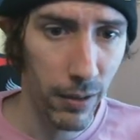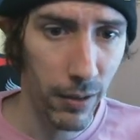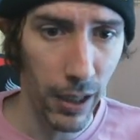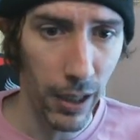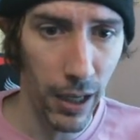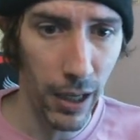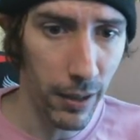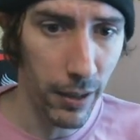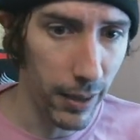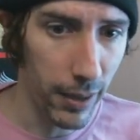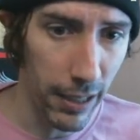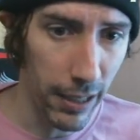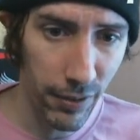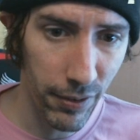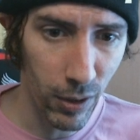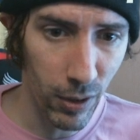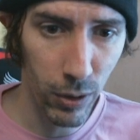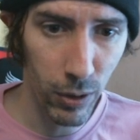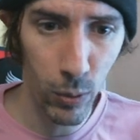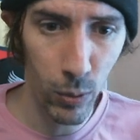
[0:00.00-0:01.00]
And that's
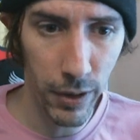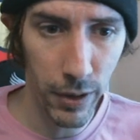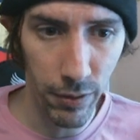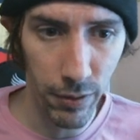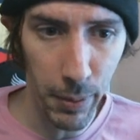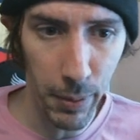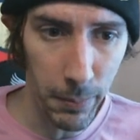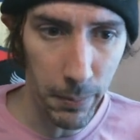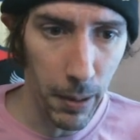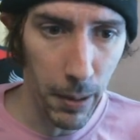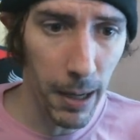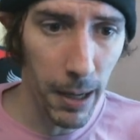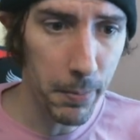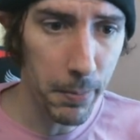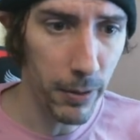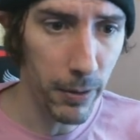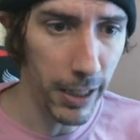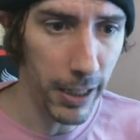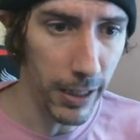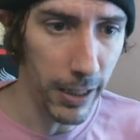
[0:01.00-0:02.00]
the only one that's being
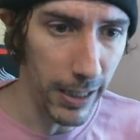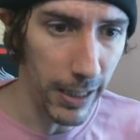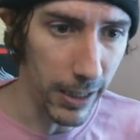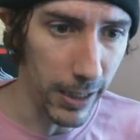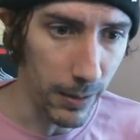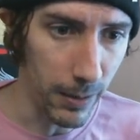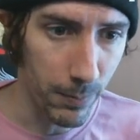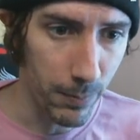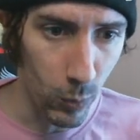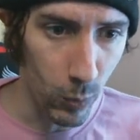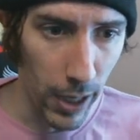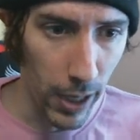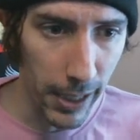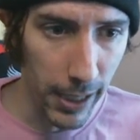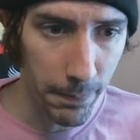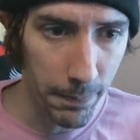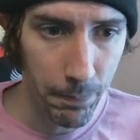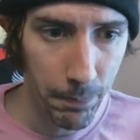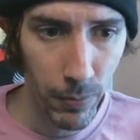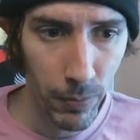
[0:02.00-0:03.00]
populated here,
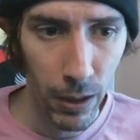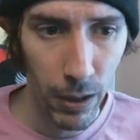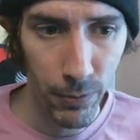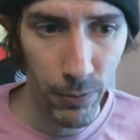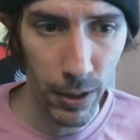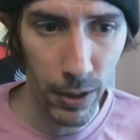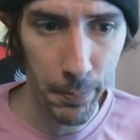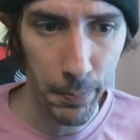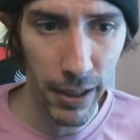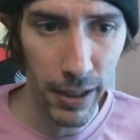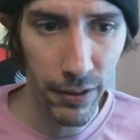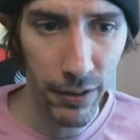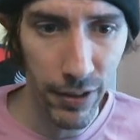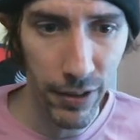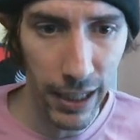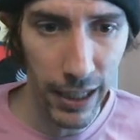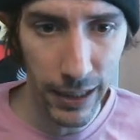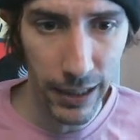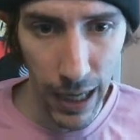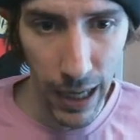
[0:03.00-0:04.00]
right? For a P S
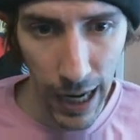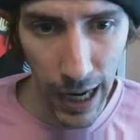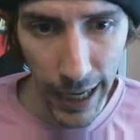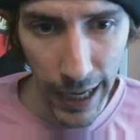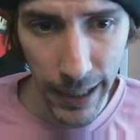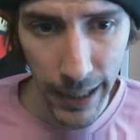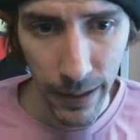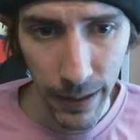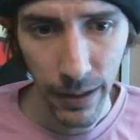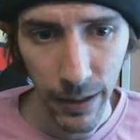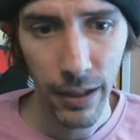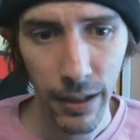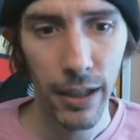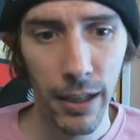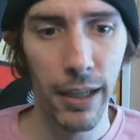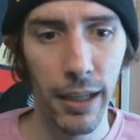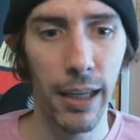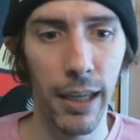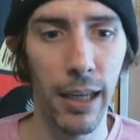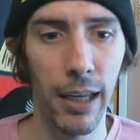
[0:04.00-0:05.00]
A nine,
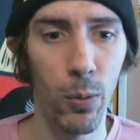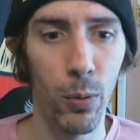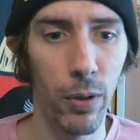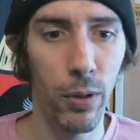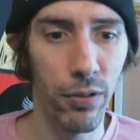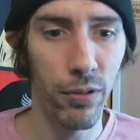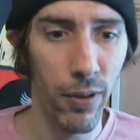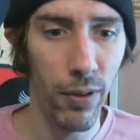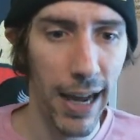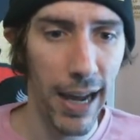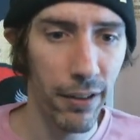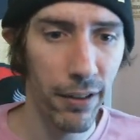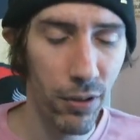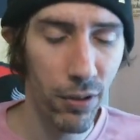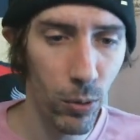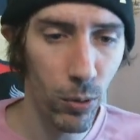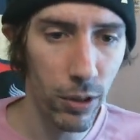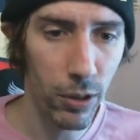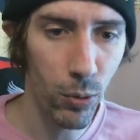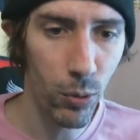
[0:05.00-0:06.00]
it was last
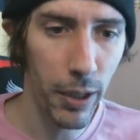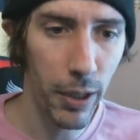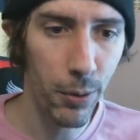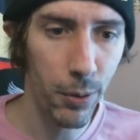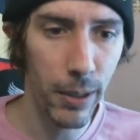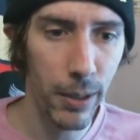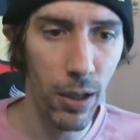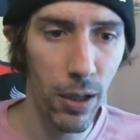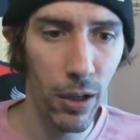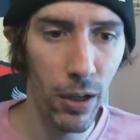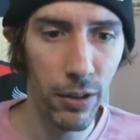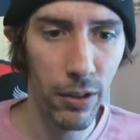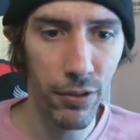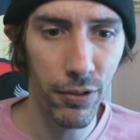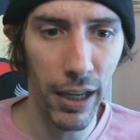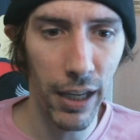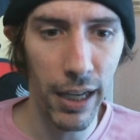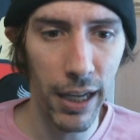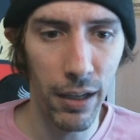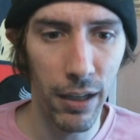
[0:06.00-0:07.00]
sold at twenty-three
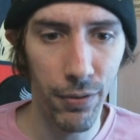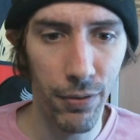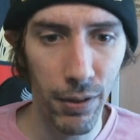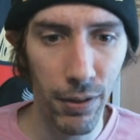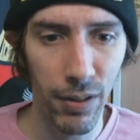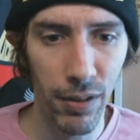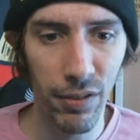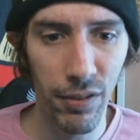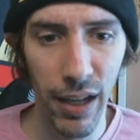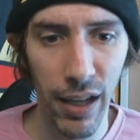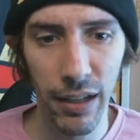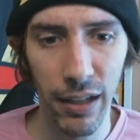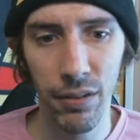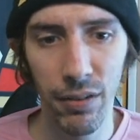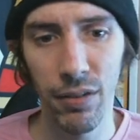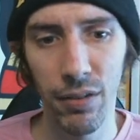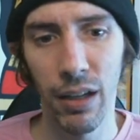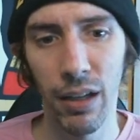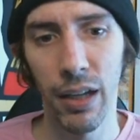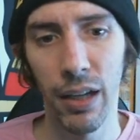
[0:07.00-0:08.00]
dollars and fifty
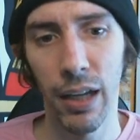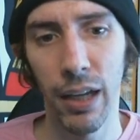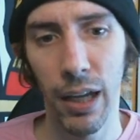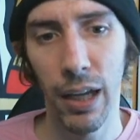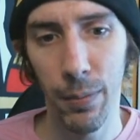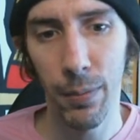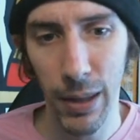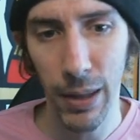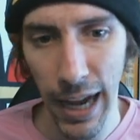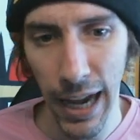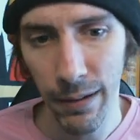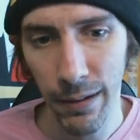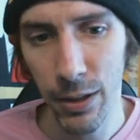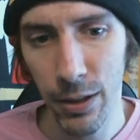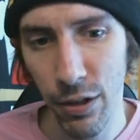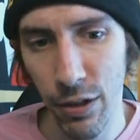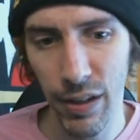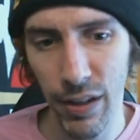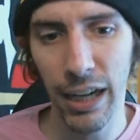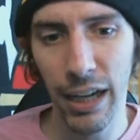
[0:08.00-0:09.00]
cents. The
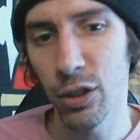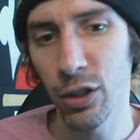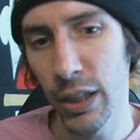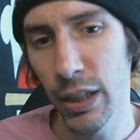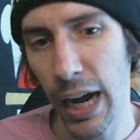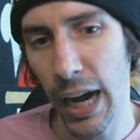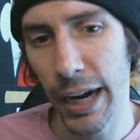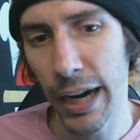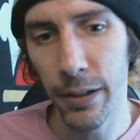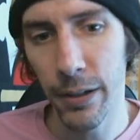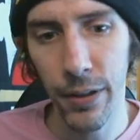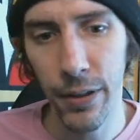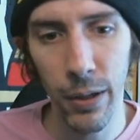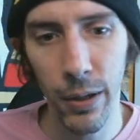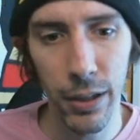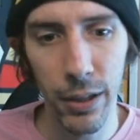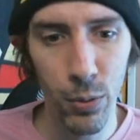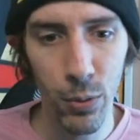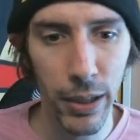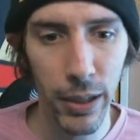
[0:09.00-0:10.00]
average is actually higher though
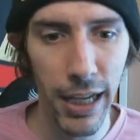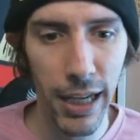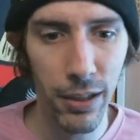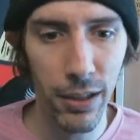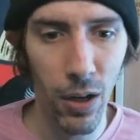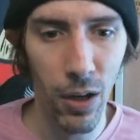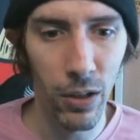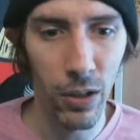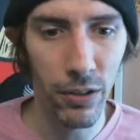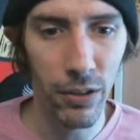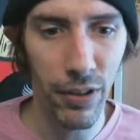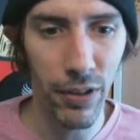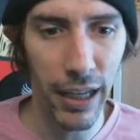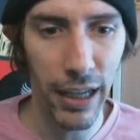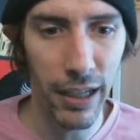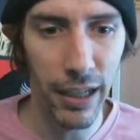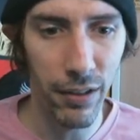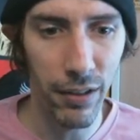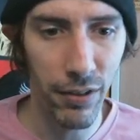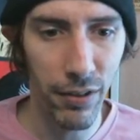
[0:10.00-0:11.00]
at twenty-eight dollars
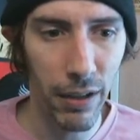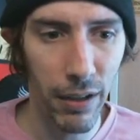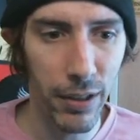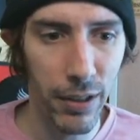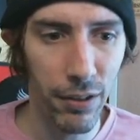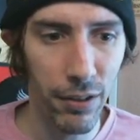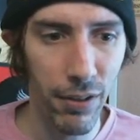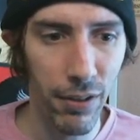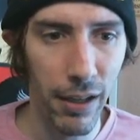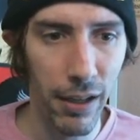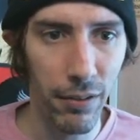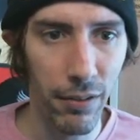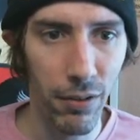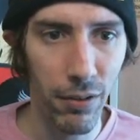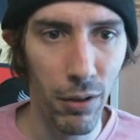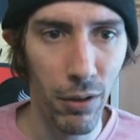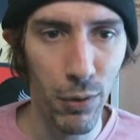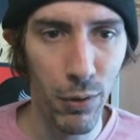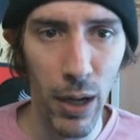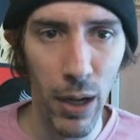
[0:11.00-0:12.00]
and seventy cents.
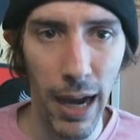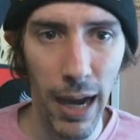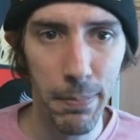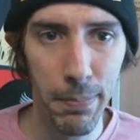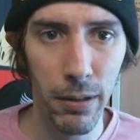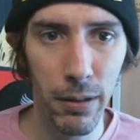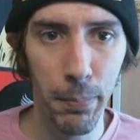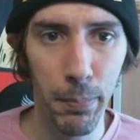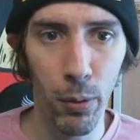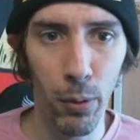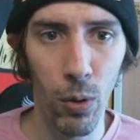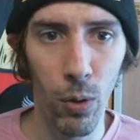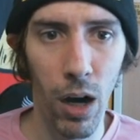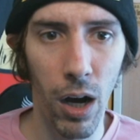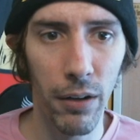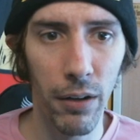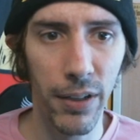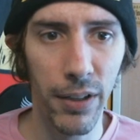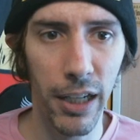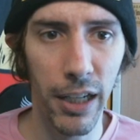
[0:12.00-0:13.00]
So if you happen to pull
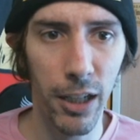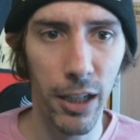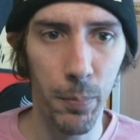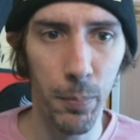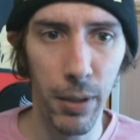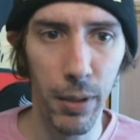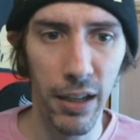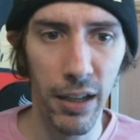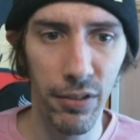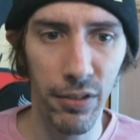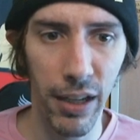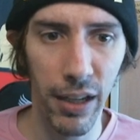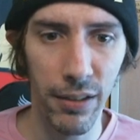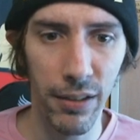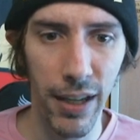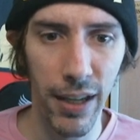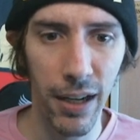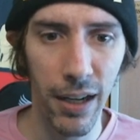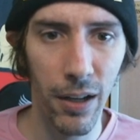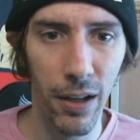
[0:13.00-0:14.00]
off getting a P S A
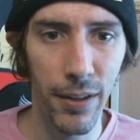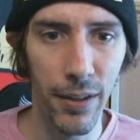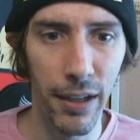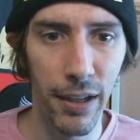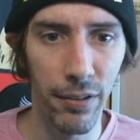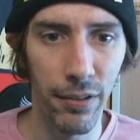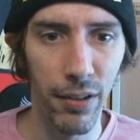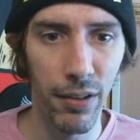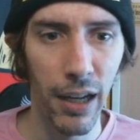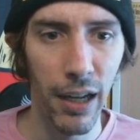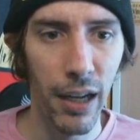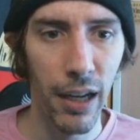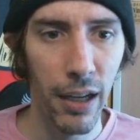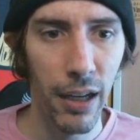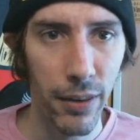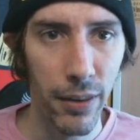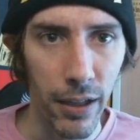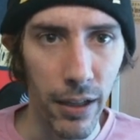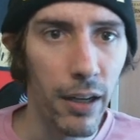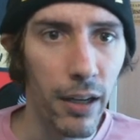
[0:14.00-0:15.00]
ten on this,
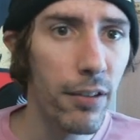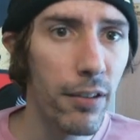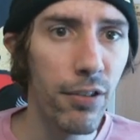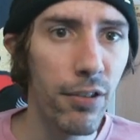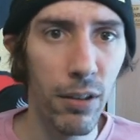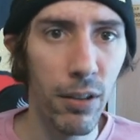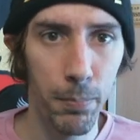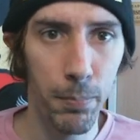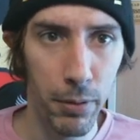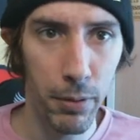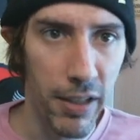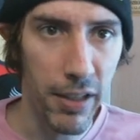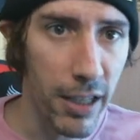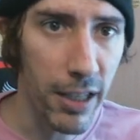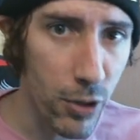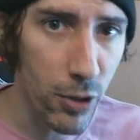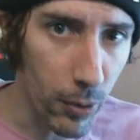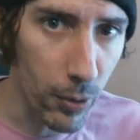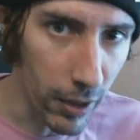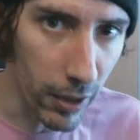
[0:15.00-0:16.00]
there is some
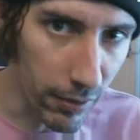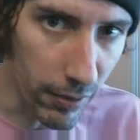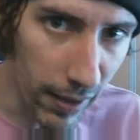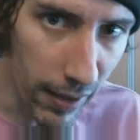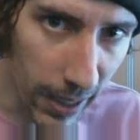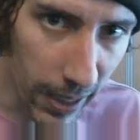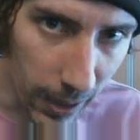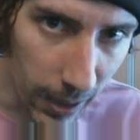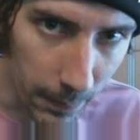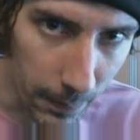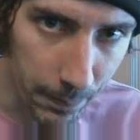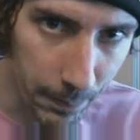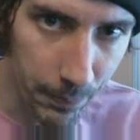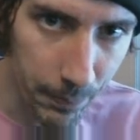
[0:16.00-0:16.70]
potential that's there.